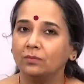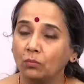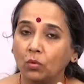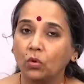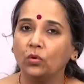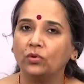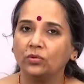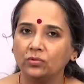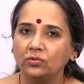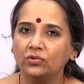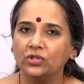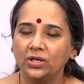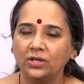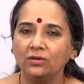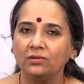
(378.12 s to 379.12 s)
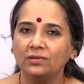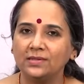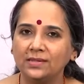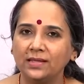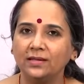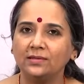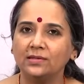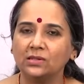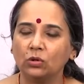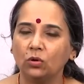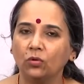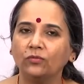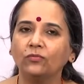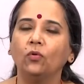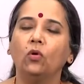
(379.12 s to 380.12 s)
more general sense
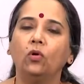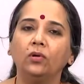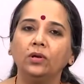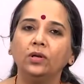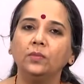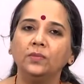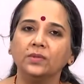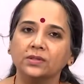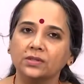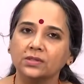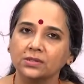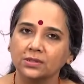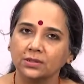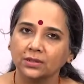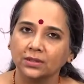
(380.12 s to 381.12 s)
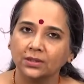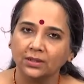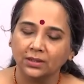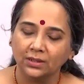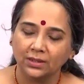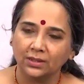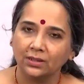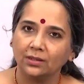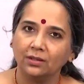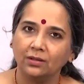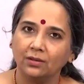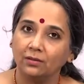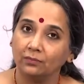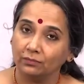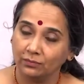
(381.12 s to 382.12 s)
of ornament,
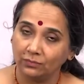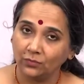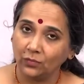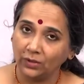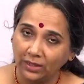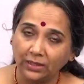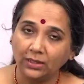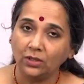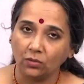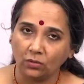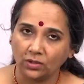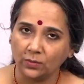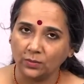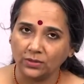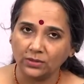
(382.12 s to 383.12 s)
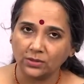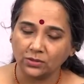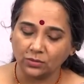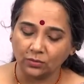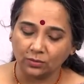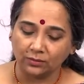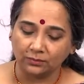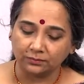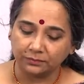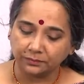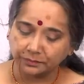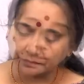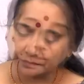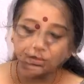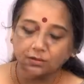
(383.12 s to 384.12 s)
uh, any ornament at all.
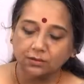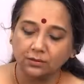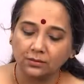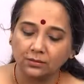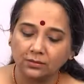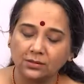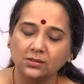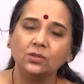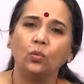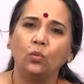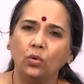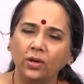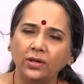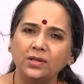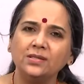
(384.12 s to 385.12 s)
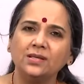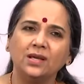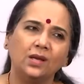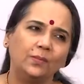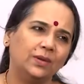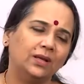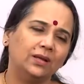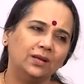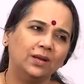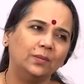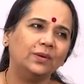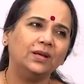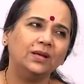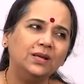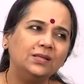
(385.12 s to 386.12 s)
So what is a gamaka?
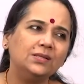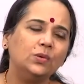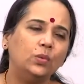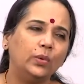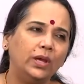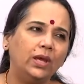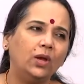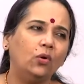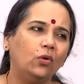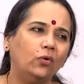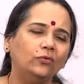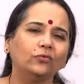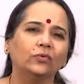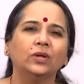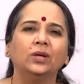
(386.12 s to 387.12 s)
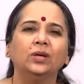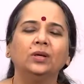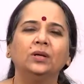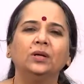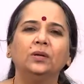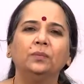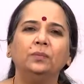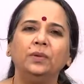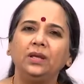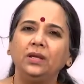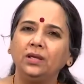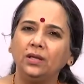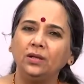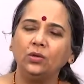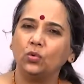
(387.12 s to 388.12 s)
Gamaka is a way of
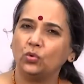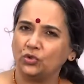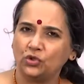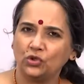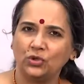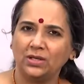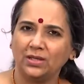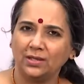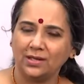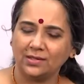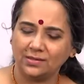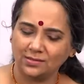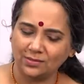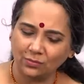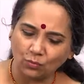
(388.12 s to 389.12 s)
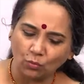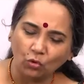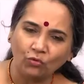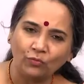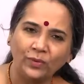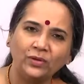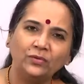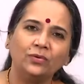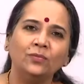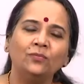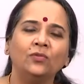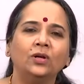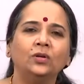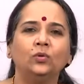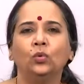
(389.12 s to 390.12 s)
bringing notes together, as is movement
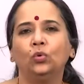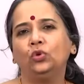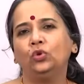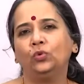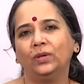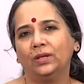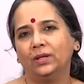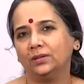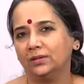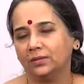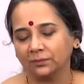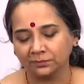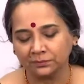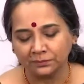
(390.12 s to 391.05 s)
from one note to another.